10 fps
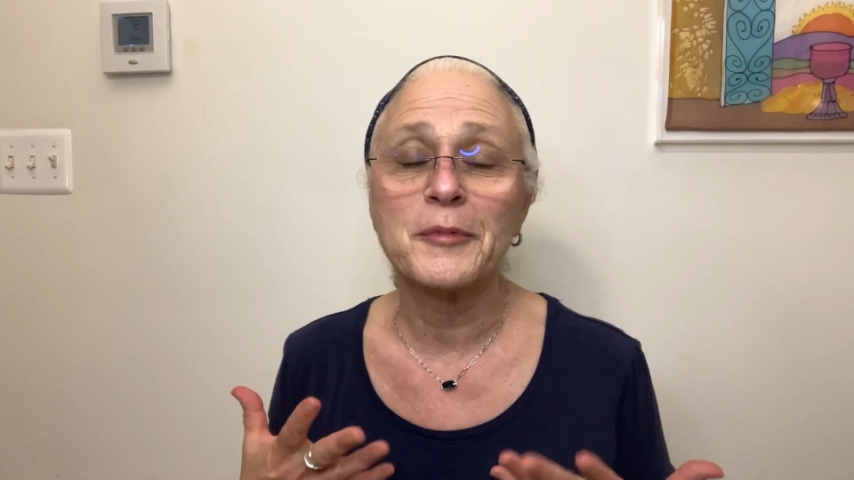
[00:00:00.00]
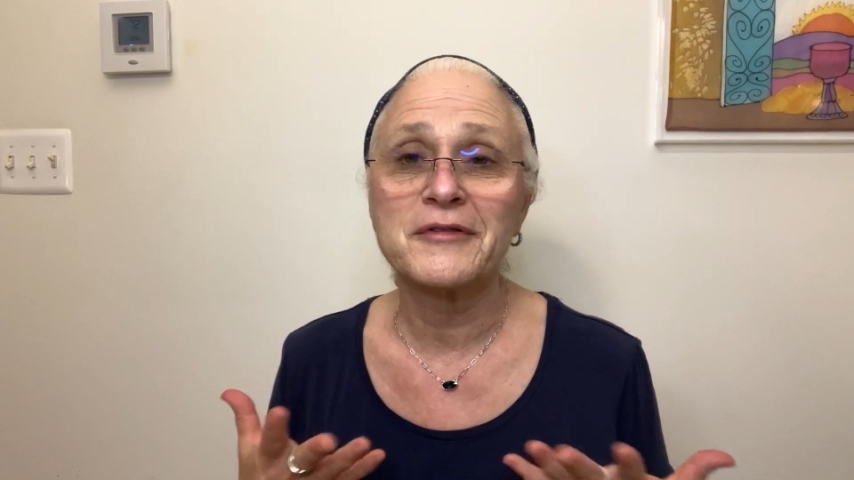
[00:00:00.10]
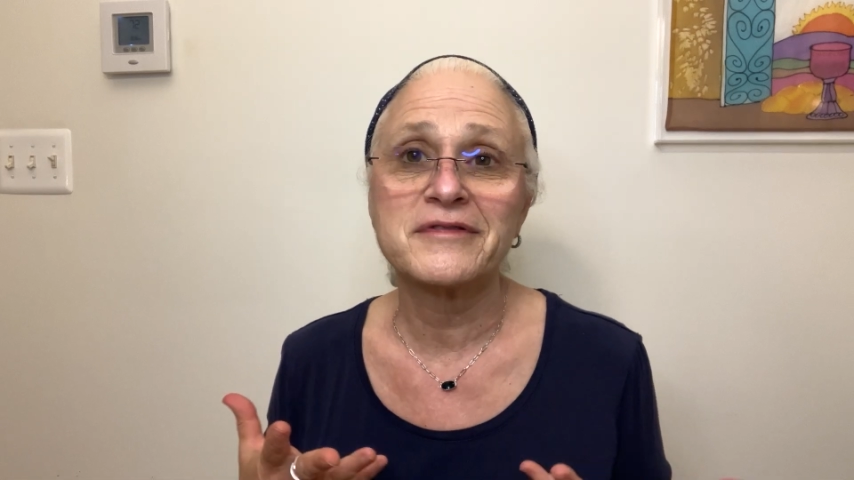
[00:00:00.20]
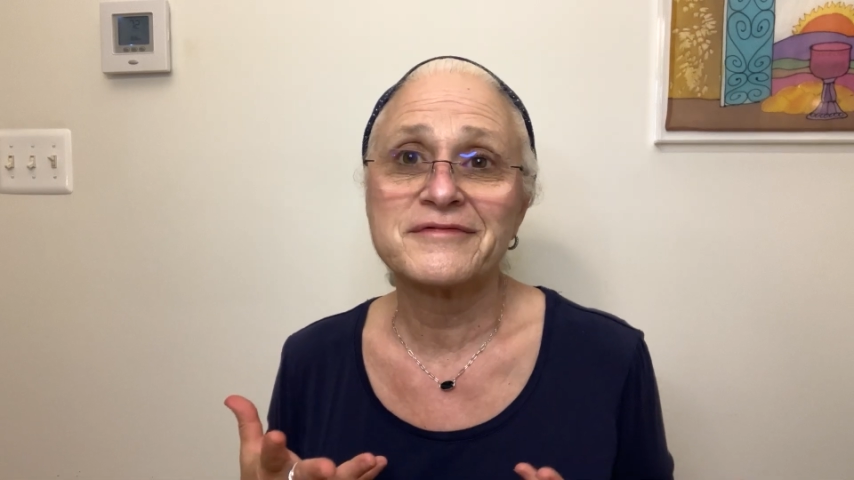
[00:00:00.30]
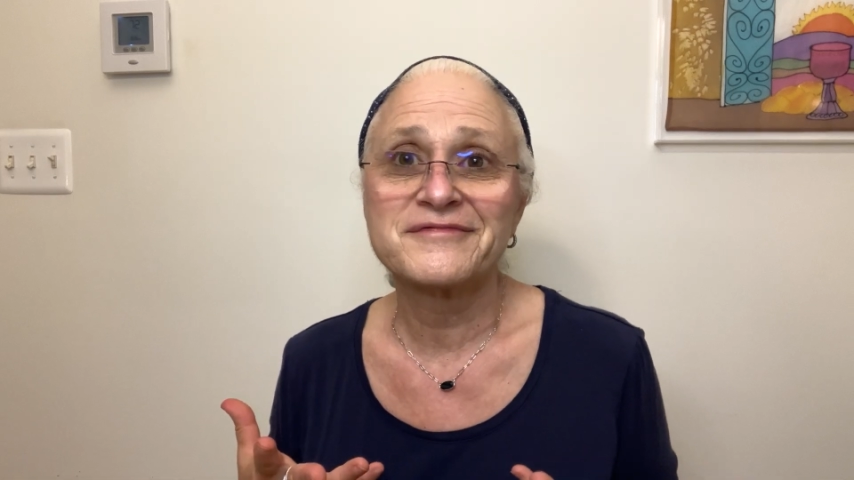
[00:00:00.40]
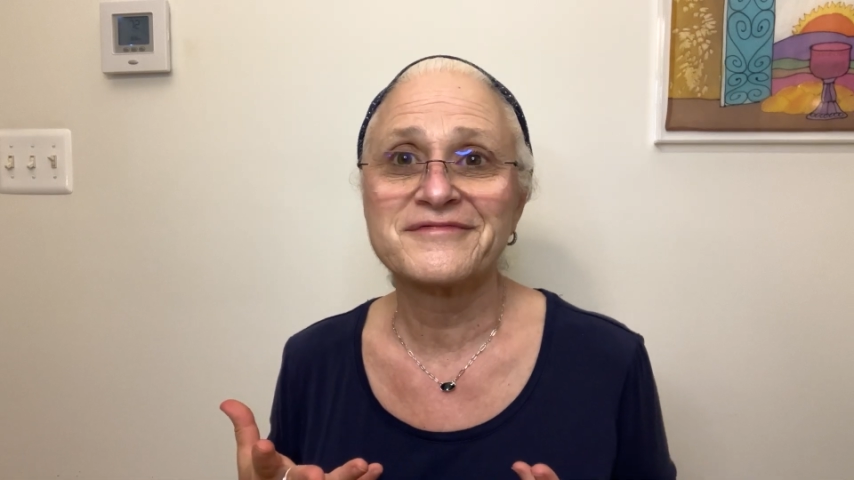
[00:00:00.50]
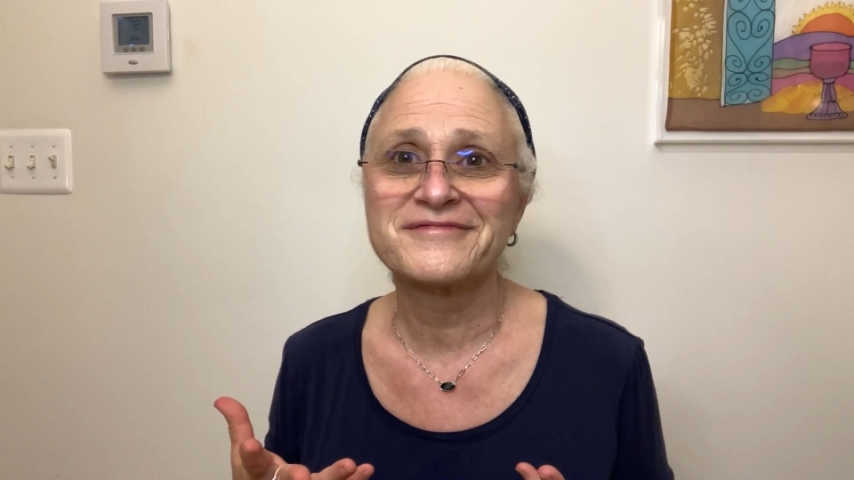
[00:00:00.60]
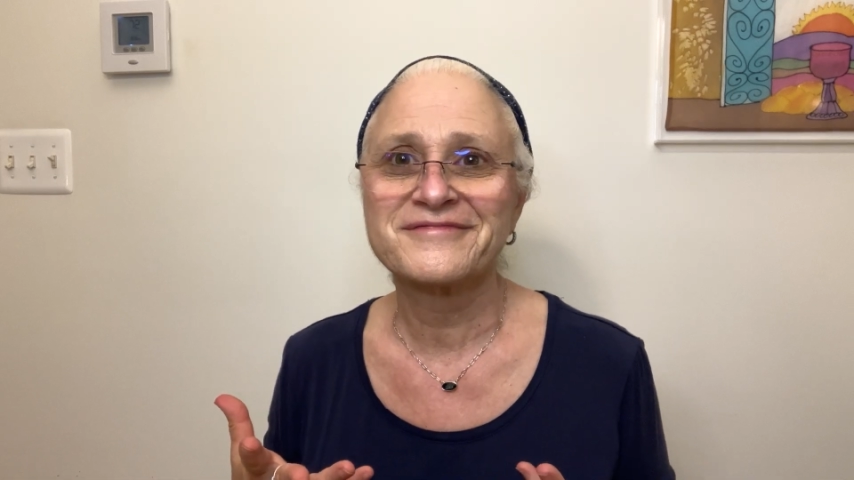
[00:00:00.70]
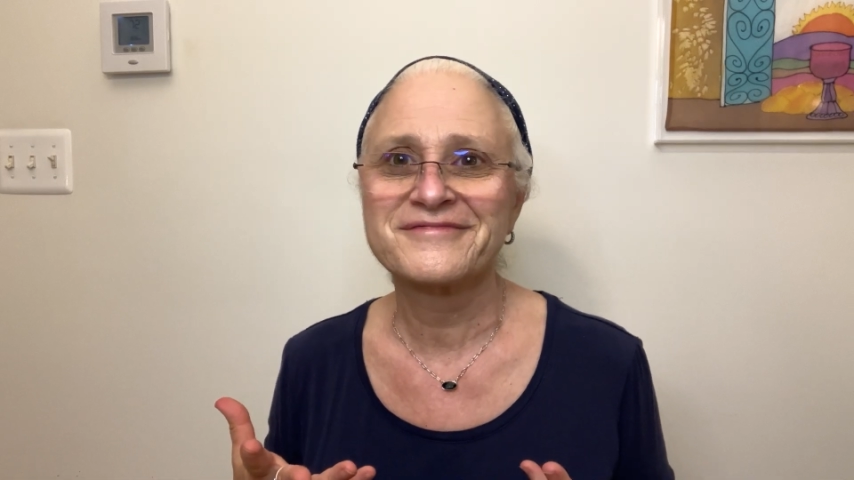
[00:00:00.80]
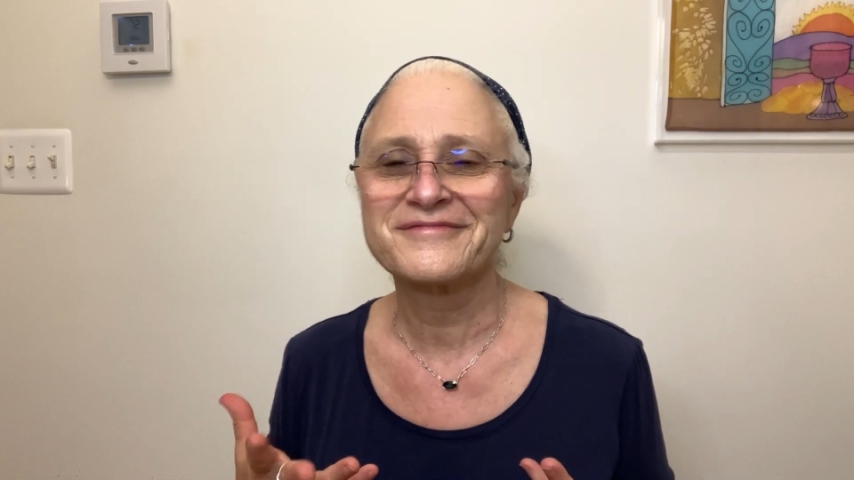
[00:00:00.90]
of
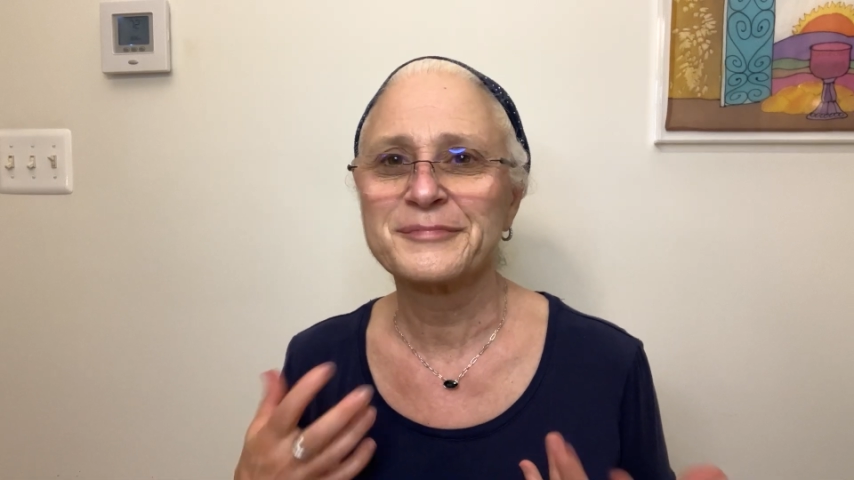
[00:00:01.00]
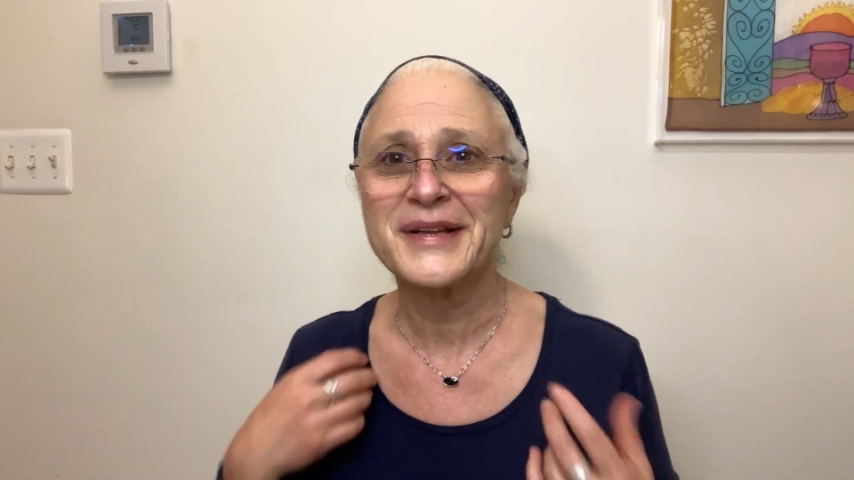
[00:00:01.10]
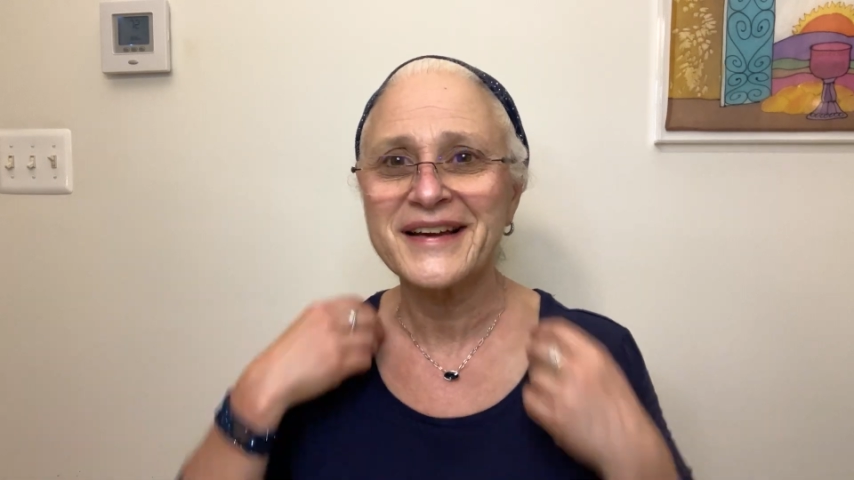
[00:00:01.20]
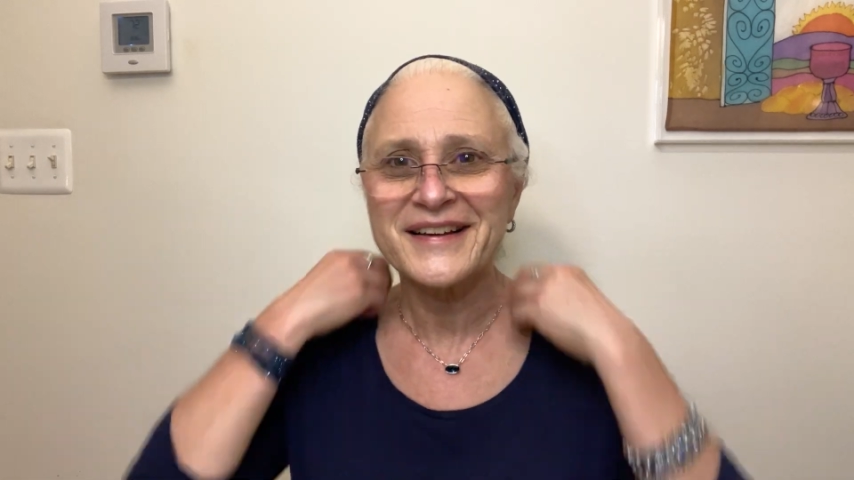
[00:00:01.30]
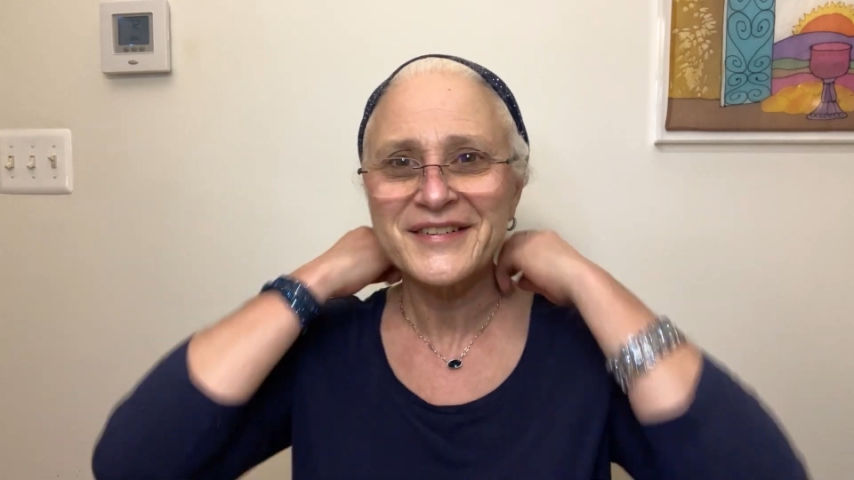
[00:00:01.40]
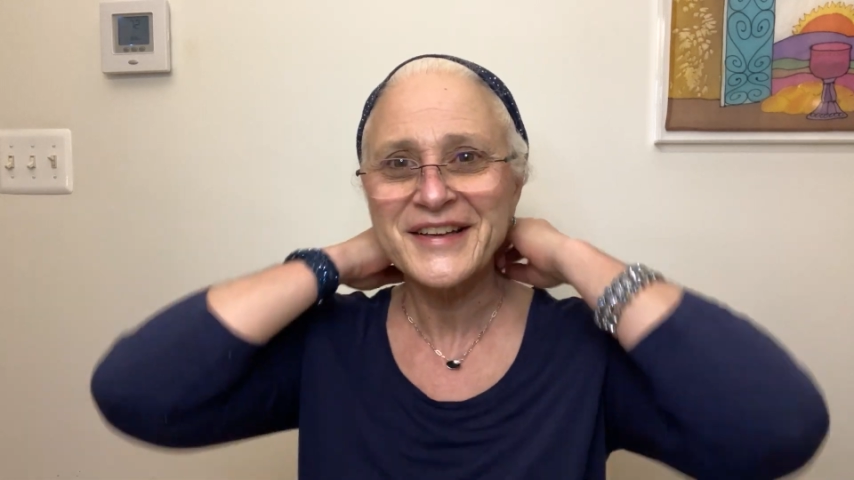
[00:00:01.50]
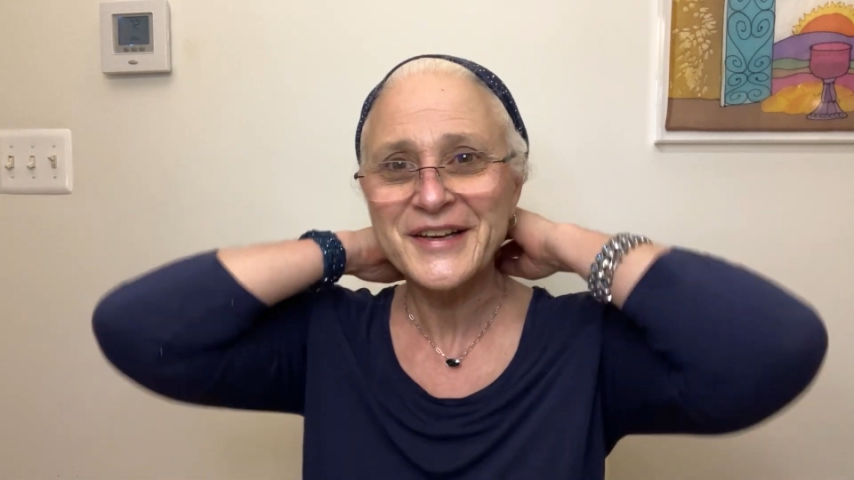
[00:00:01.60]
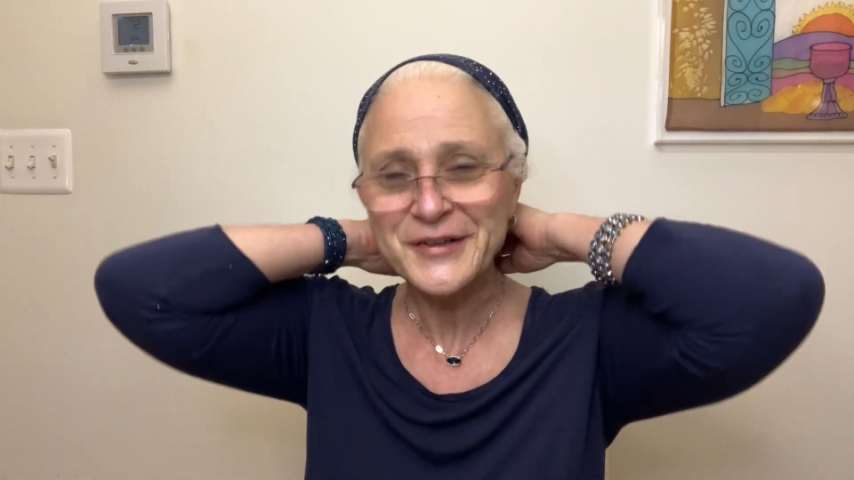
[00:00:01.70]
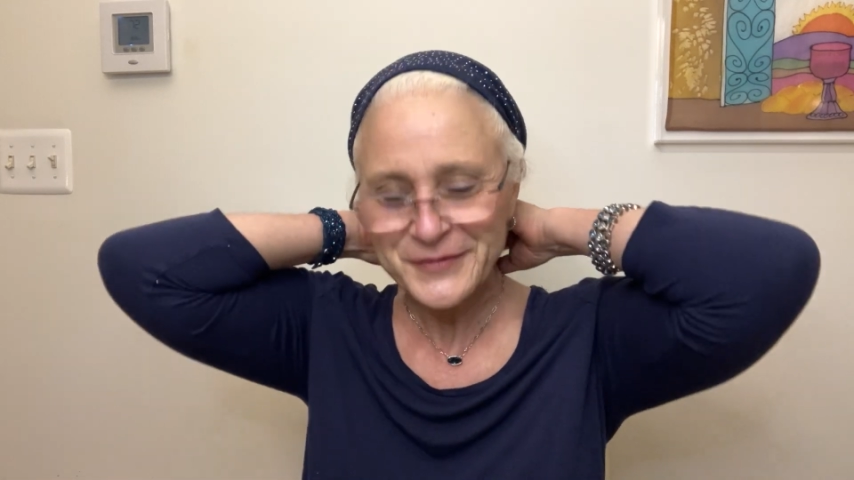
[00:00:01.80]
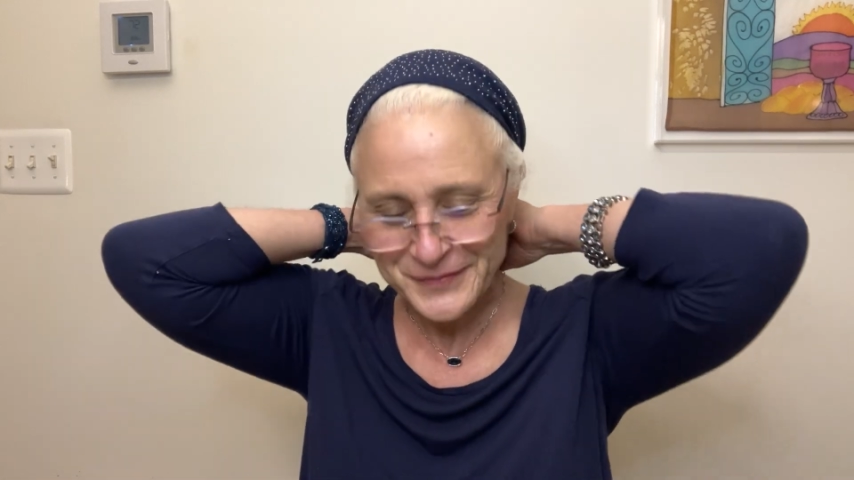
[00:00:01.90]
bling, you
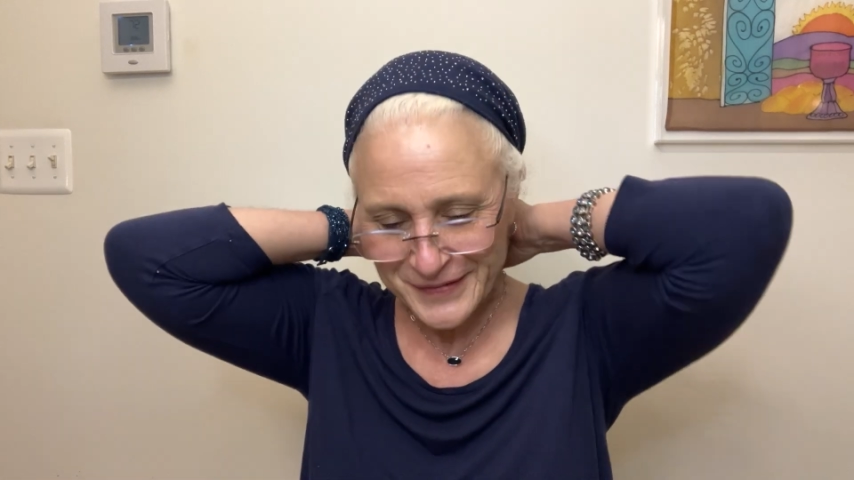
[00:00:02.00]
know?